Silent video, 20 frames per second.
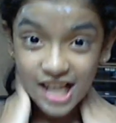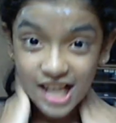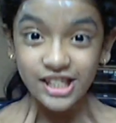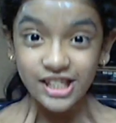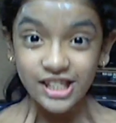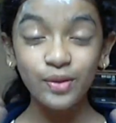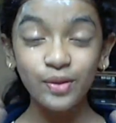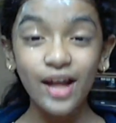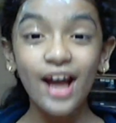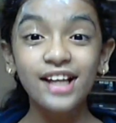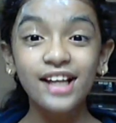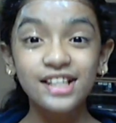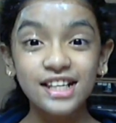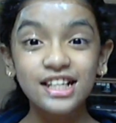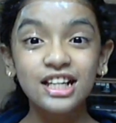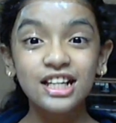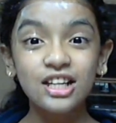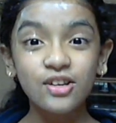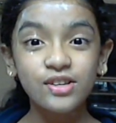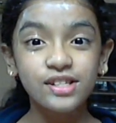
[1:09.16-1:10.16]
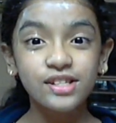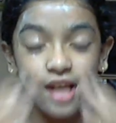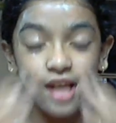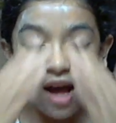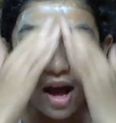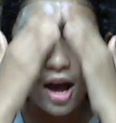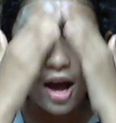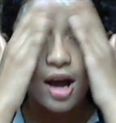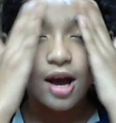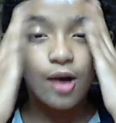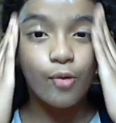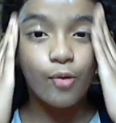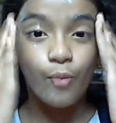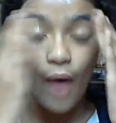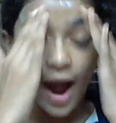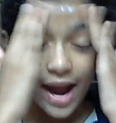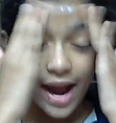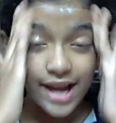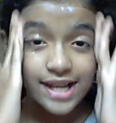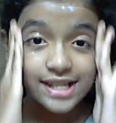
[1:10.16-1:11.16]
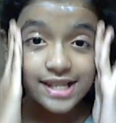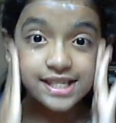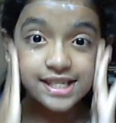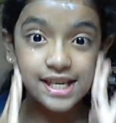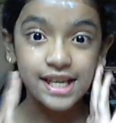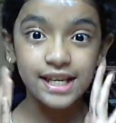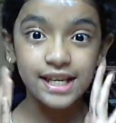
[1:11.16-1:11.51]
So that it looks white